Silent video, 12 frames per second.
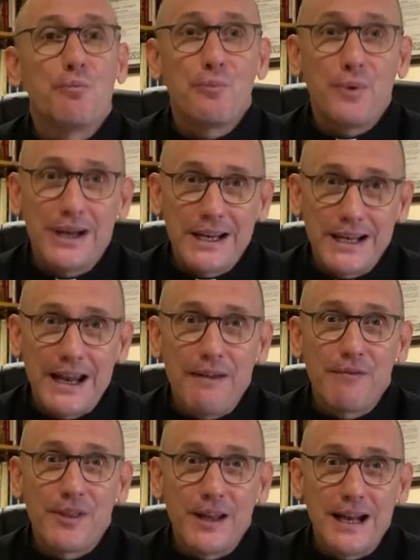but
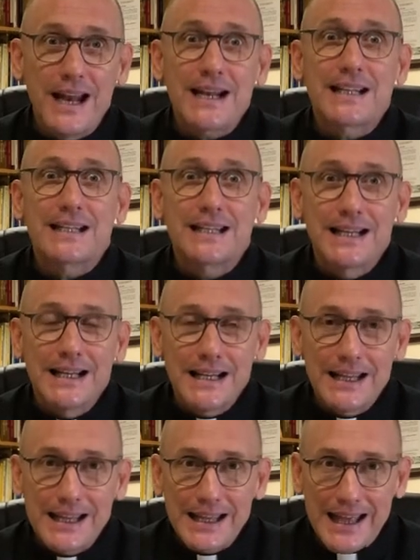nevertheless
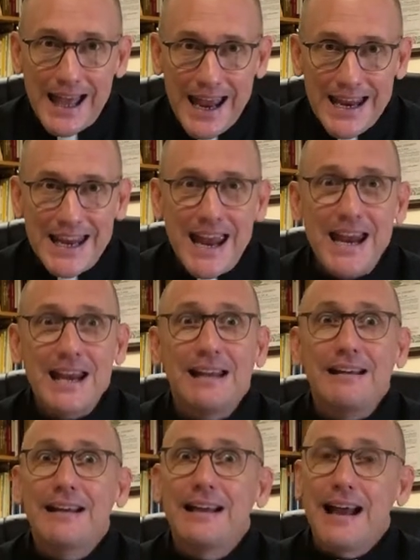a king
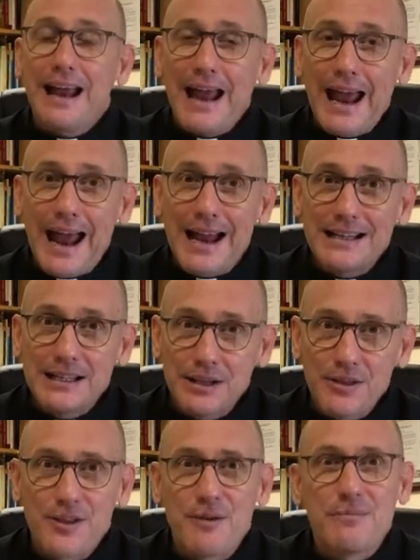and
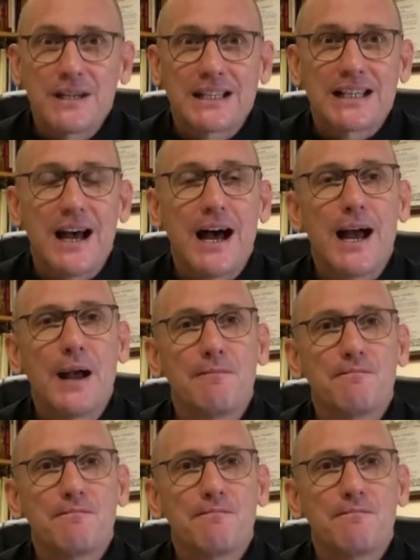the Messiah.